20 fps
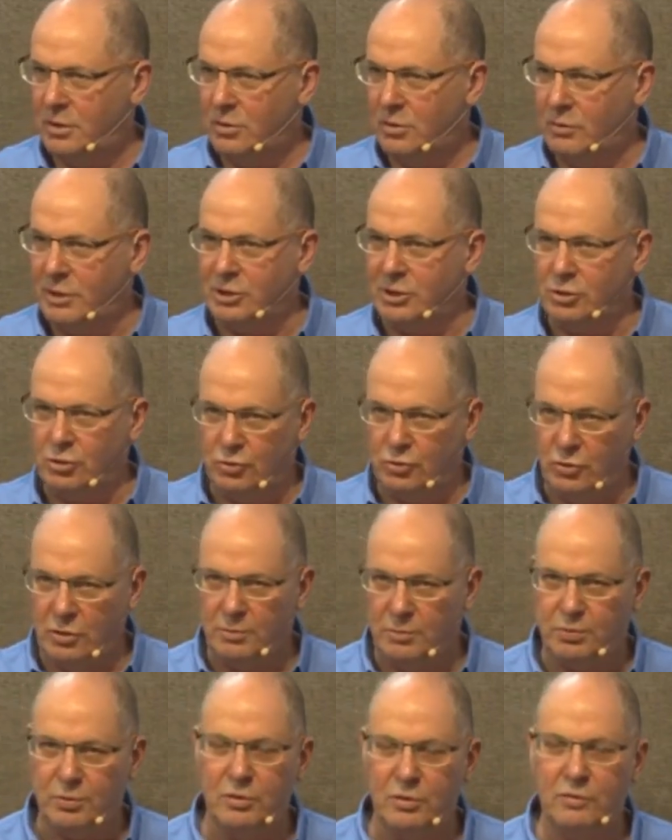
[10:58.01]
when you do
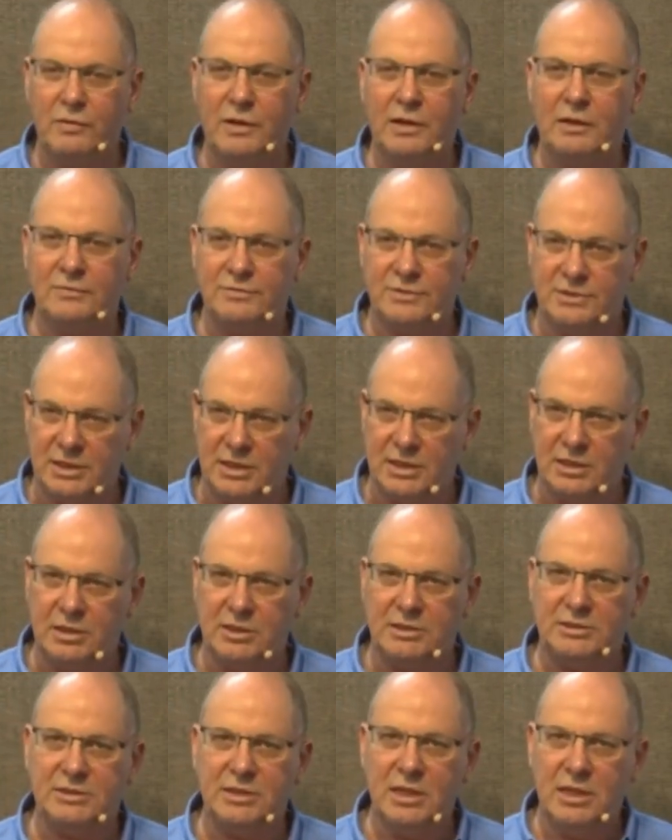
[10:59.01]
a proving of
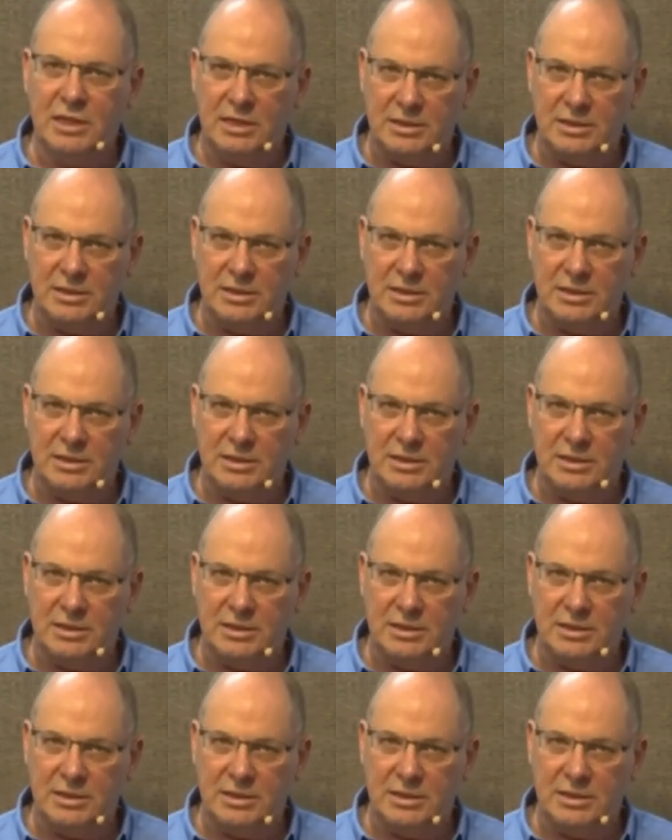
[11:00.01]
sickness,